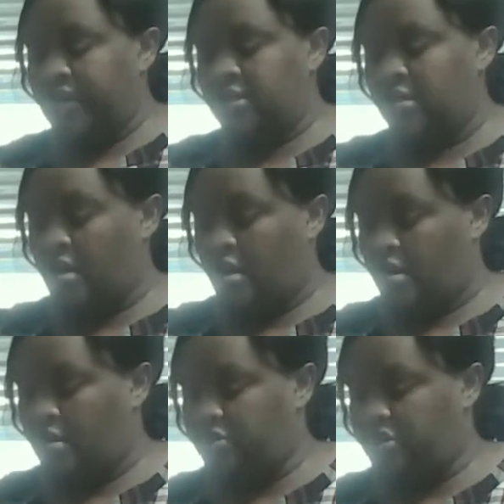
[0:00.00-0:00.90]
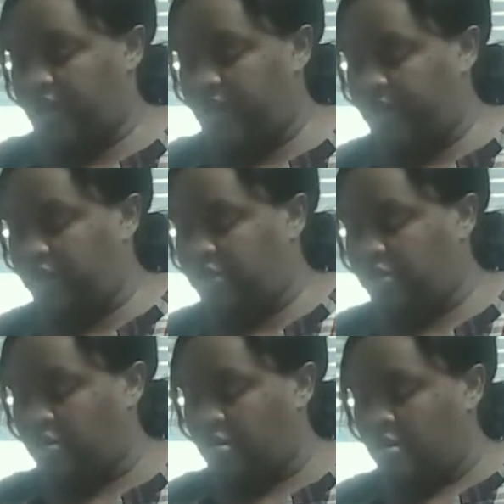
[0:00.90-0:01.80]
that's going to all
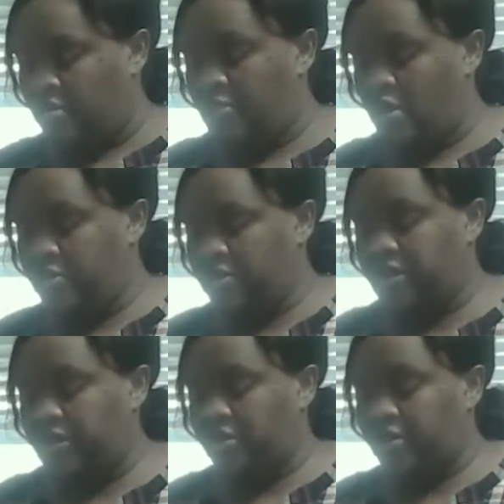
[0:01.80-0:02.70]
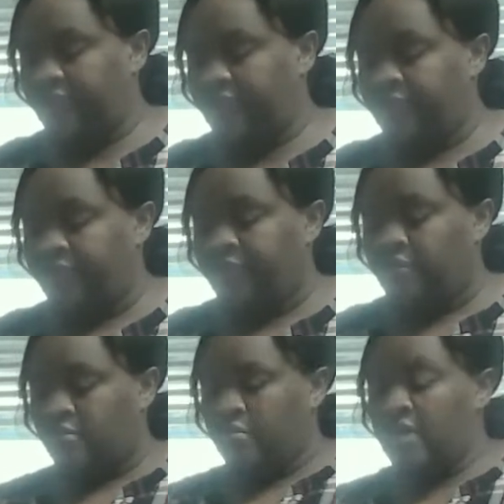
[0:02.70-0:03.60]
change momentarily.
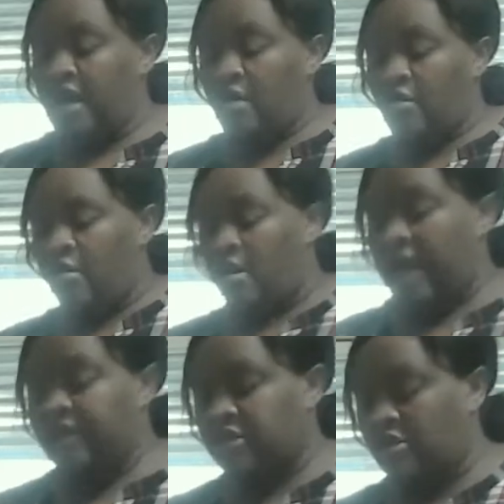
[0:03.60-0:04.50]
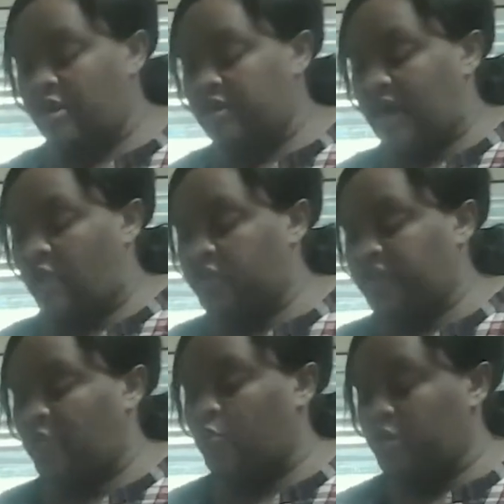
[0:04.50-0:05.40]
Now, I started out
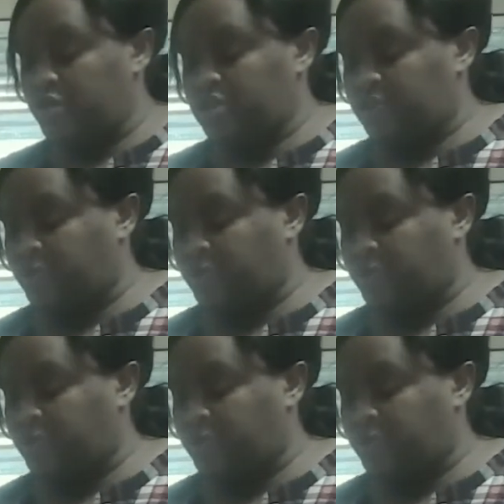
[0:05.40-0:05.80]
with a wooden